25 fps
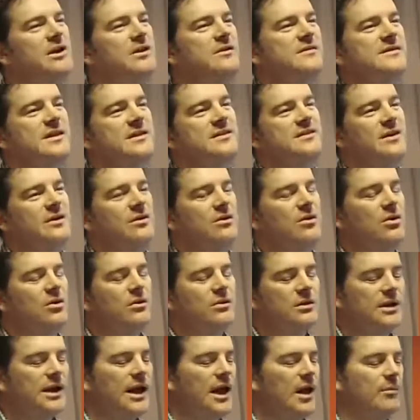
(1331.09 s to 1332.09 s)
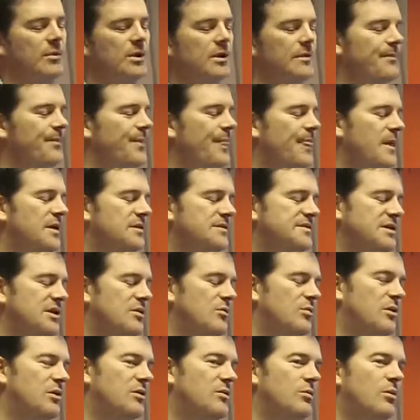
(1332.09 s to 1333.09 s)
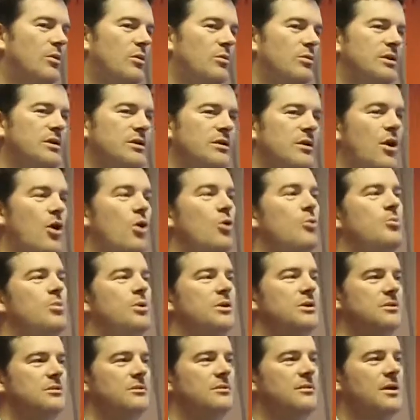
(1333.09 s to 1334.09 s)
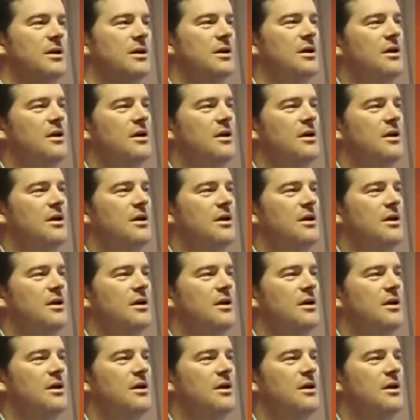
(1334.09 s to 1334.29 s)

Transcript: because that's our golden hammer, and said, well, what would an open